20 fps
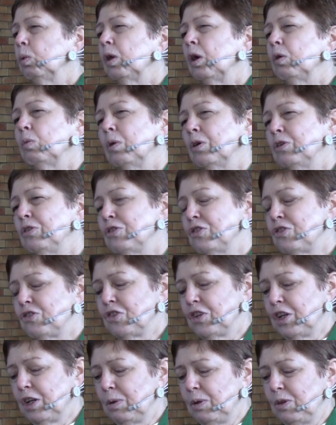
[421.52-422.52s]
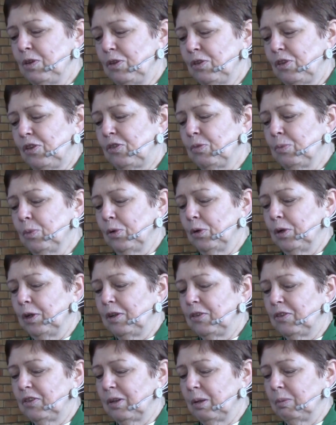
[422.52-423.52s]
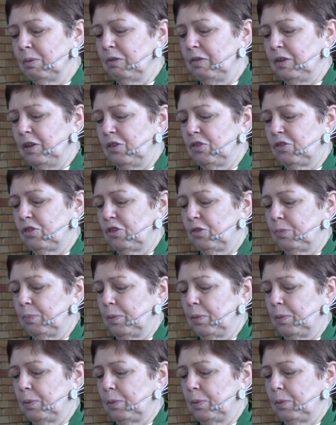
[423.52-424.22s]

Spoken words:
Well, I want to share with you this morning some of his